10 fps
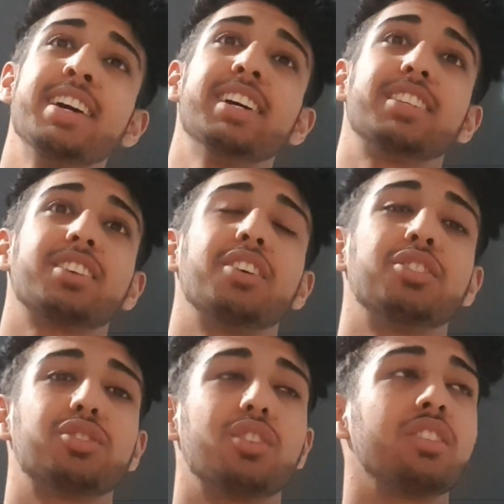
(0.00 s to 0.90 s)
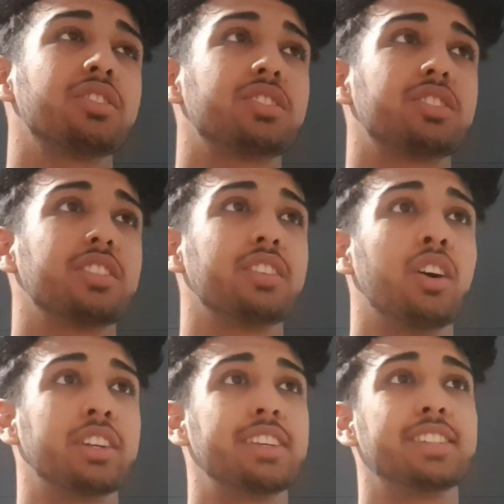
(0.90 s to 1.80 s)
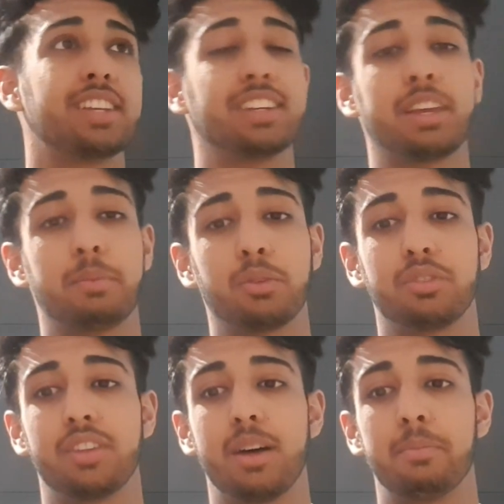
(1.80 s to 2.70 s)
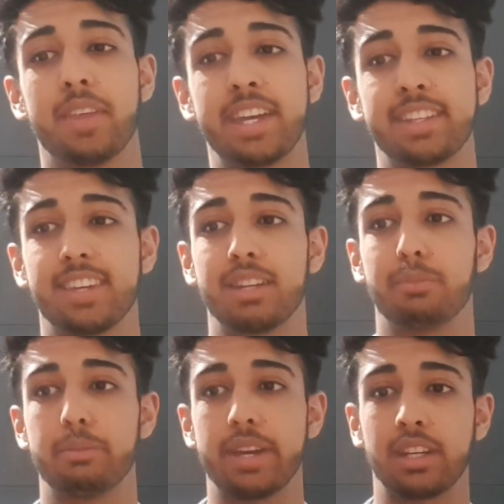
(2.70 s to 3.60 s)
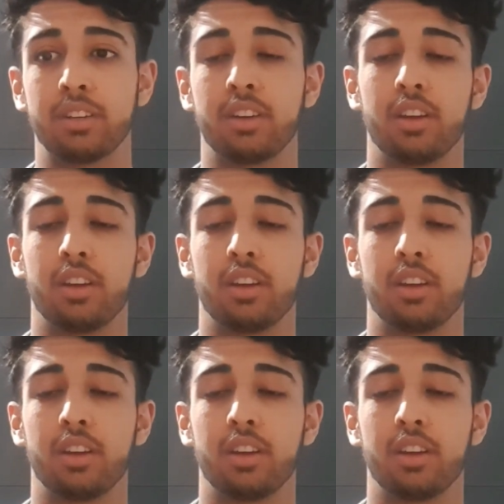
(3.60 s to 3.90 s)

Sutton Trust, I did send an email to them. They said my main